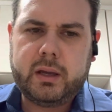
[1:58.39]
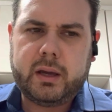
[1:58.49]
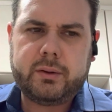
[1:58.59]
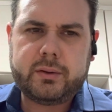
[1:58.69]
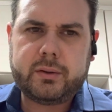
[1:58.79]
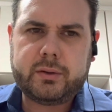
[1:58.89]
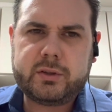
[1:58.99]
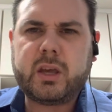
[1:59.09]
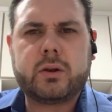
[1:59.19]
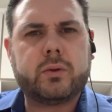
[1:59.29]
it's a
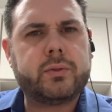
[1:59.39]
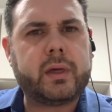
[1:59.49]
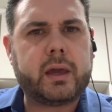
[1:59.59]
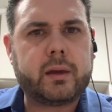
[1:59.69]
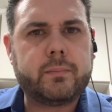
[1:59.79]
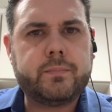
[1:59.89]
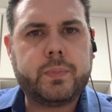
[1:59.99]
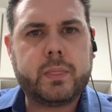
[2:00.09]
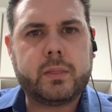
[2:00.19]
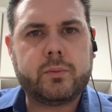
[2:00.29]
subtle thing
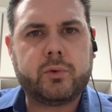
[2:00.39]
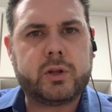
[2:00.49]
when